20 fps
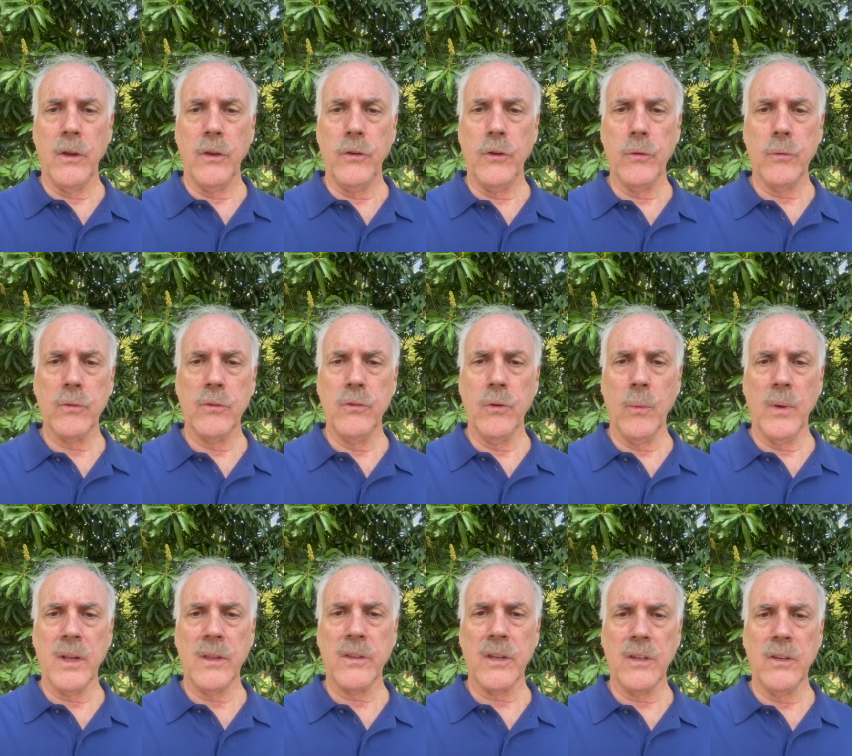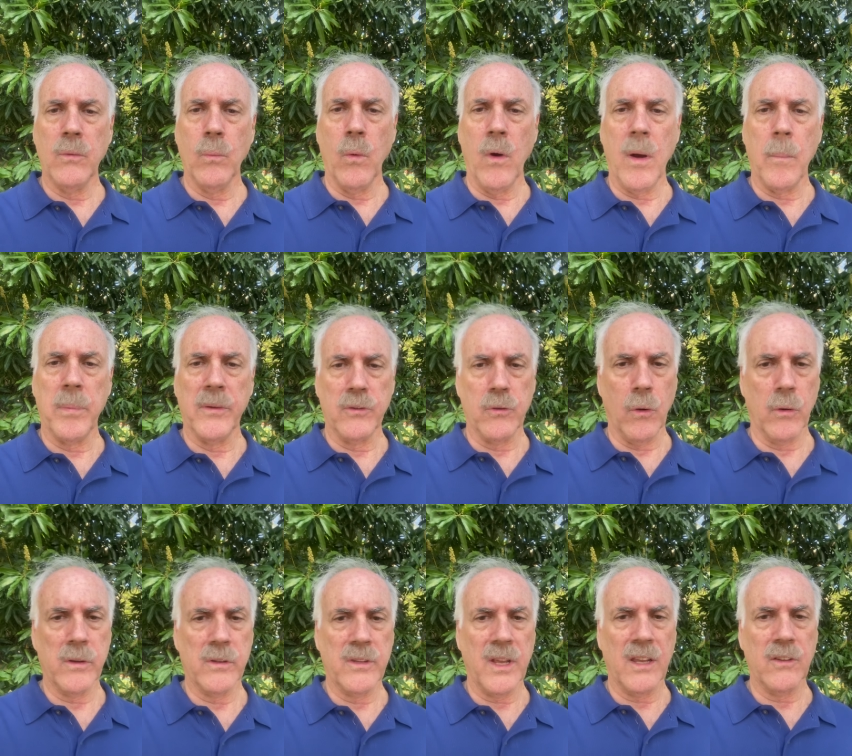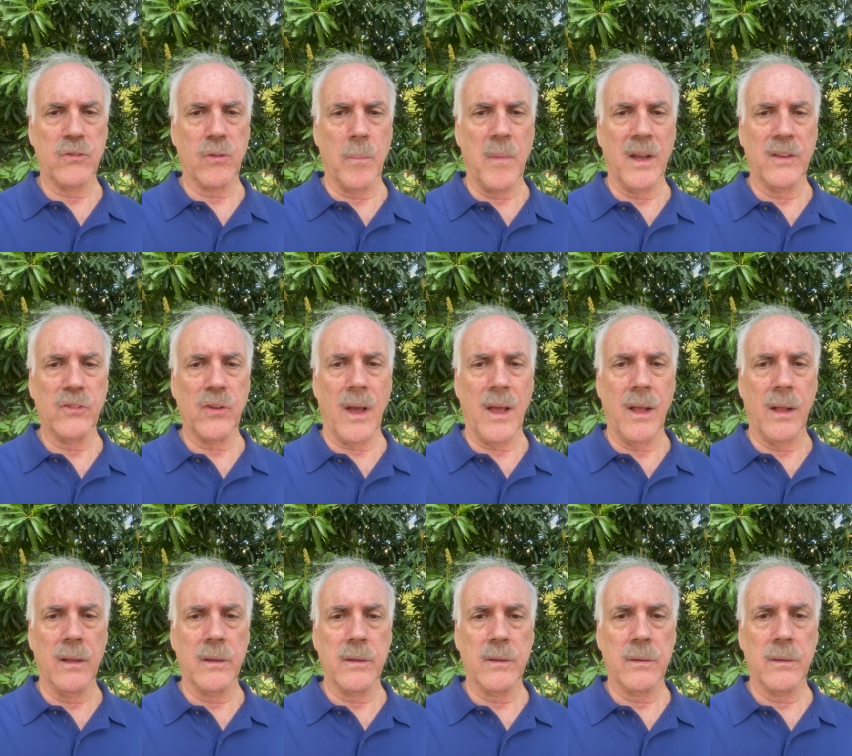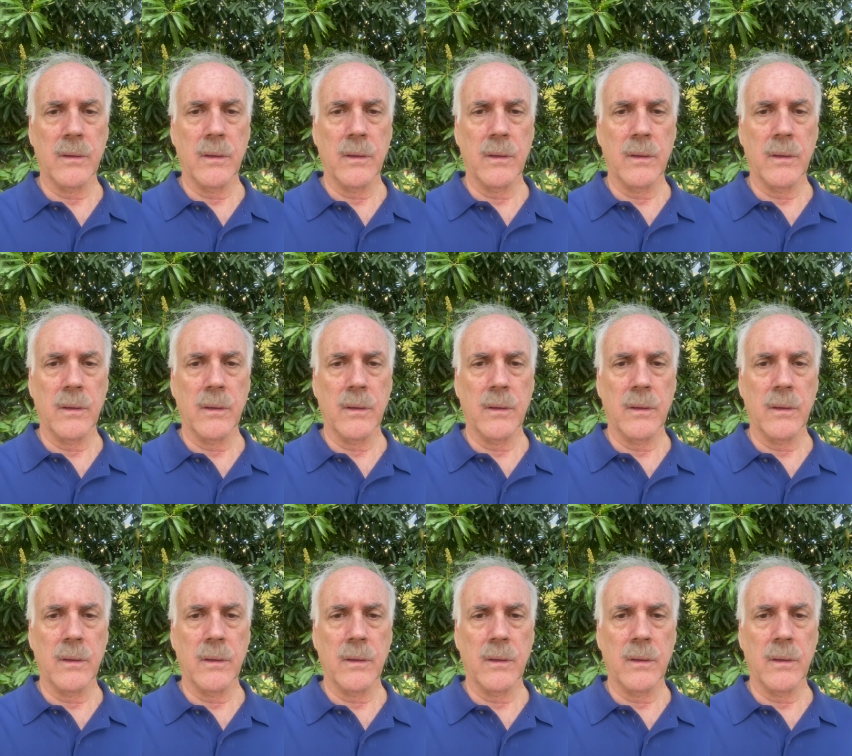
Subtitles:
you can do anything you want, but don't endanger my child.